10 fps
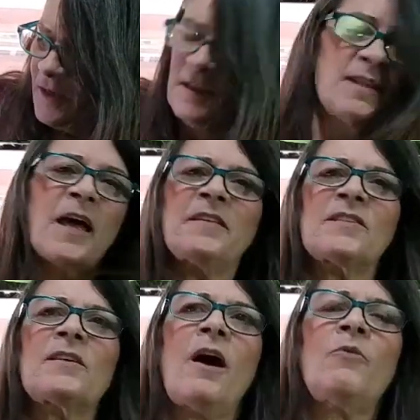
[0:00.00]

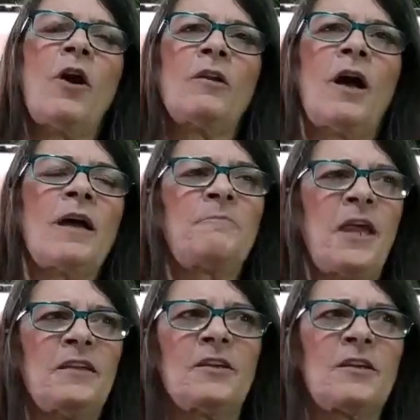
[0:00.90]
Next, I
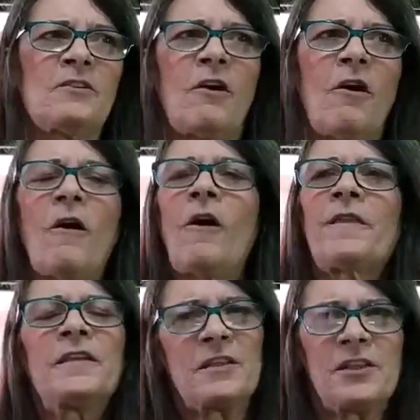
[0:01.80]
painted all
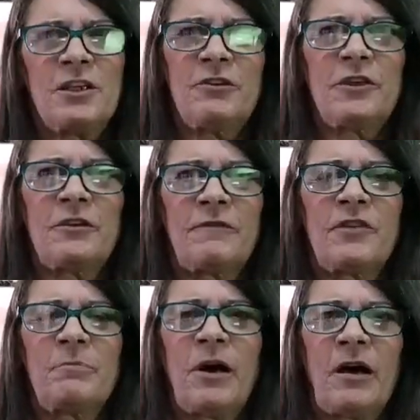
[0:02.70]
the interior of
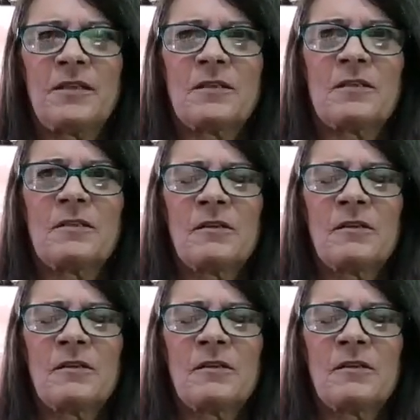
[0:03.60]
the bus.